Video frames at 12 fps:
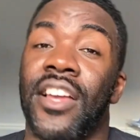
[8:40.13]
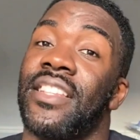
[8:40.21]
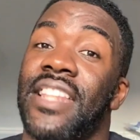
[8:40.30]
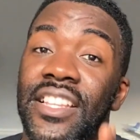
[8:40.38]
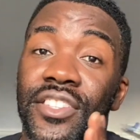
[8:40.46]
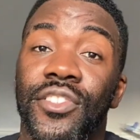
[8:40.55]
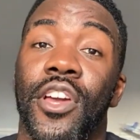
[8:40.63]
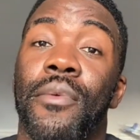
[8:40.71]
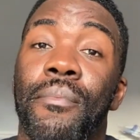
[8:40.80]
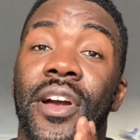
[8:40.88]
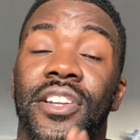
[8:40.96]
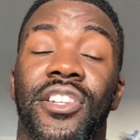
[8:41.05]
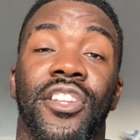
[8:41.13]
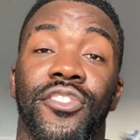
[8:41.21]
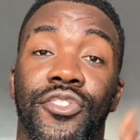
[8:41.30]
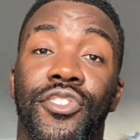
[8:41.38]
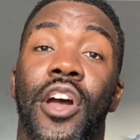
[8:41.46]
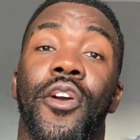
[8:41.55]
There's so much.
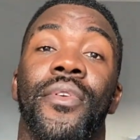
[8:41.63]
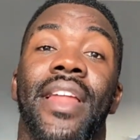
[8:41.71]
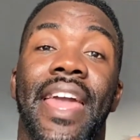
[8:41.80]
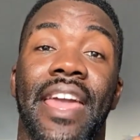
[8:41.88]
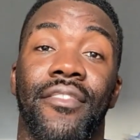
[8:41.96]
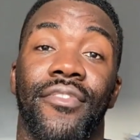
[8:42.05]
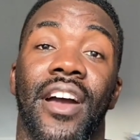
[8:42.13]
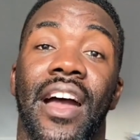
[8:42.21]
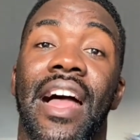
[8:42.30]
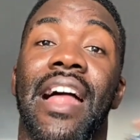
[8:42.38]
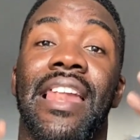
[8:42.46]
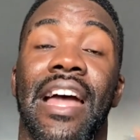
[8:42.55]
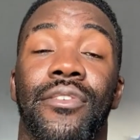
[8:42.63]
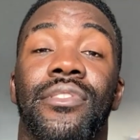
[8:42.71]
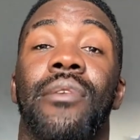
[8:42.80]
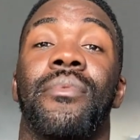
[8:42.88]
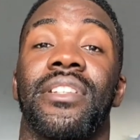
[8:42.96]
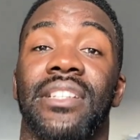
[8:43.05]
Don't ever allow
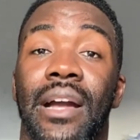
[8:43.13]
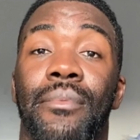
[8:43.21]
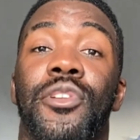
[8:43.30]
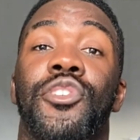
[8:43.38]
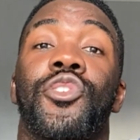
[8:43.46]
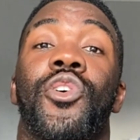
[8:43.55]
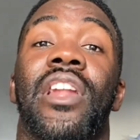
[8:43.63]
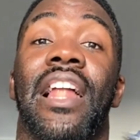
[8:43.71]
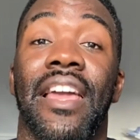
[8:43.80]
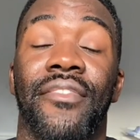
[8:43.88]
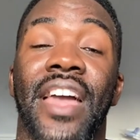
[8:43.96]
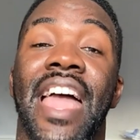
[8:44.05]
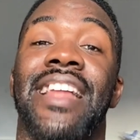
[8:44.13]
someone to come into your life